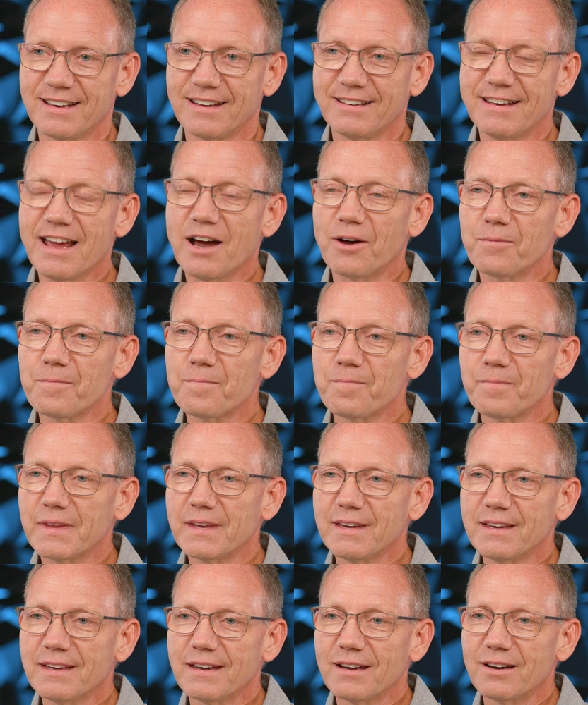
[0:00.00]
Now,
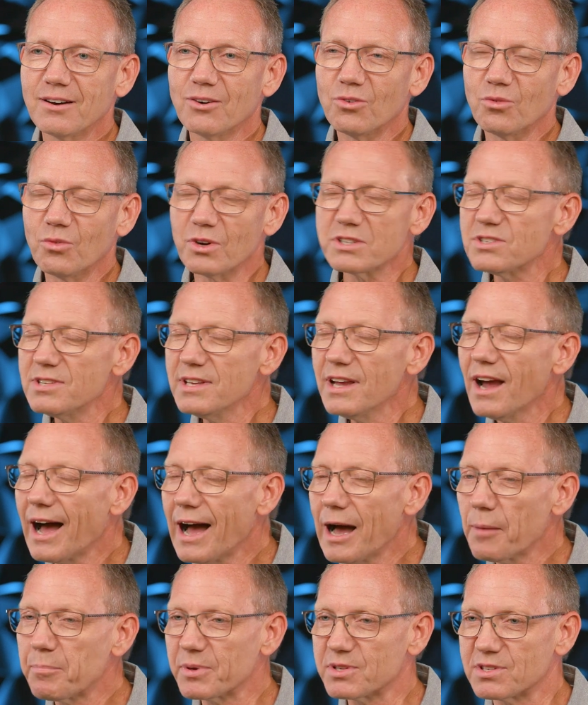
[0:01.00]
what's the
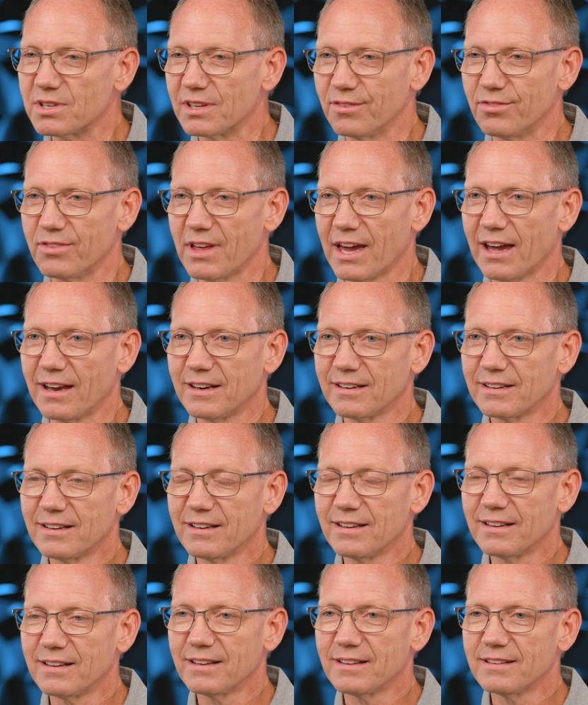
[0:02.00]
opposite of that?
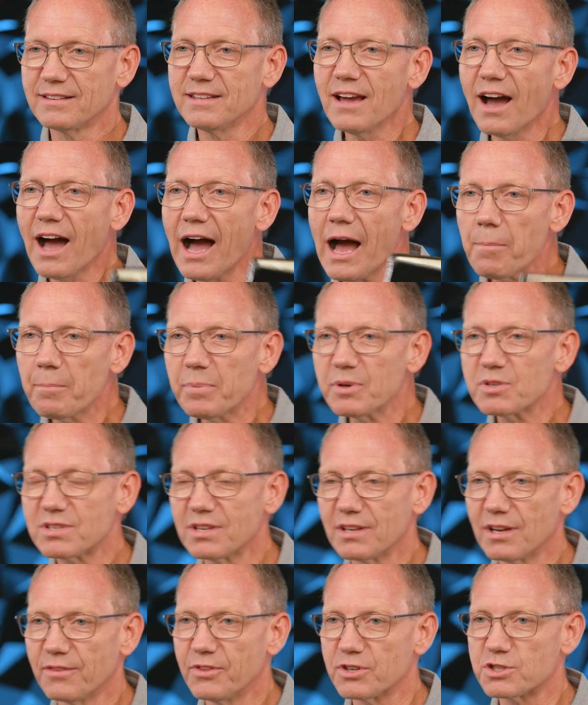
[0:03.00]
The
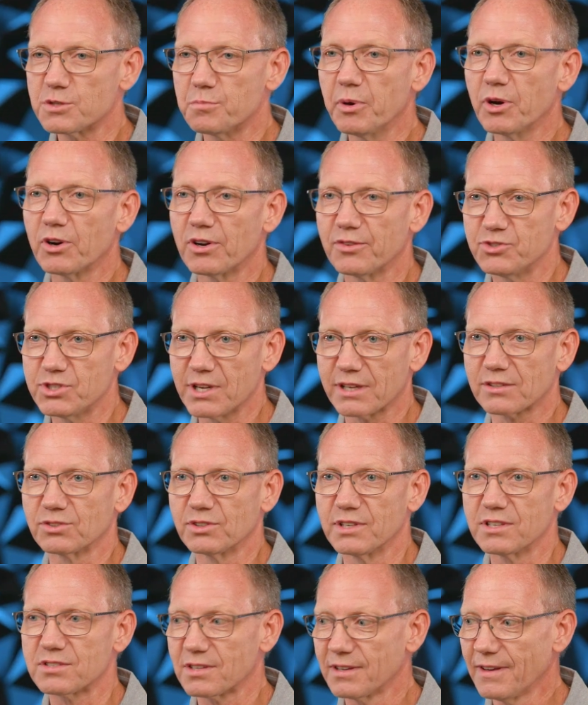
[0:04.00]
opposite of the spirit of
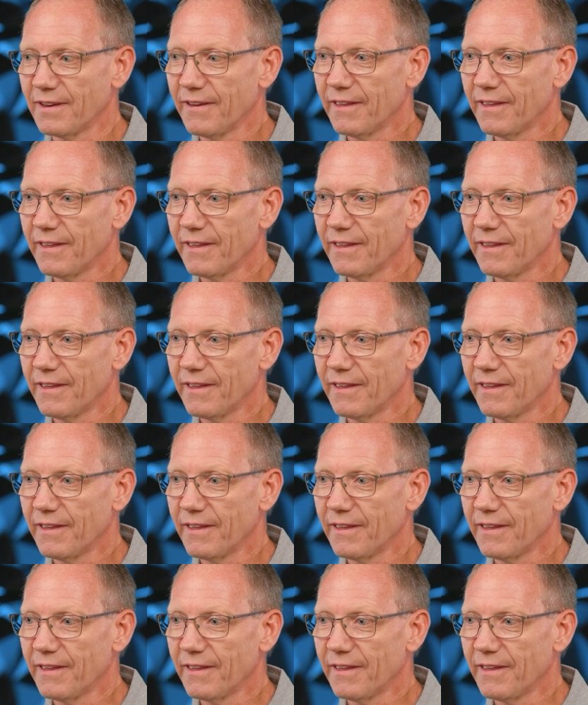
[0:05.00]
gentleness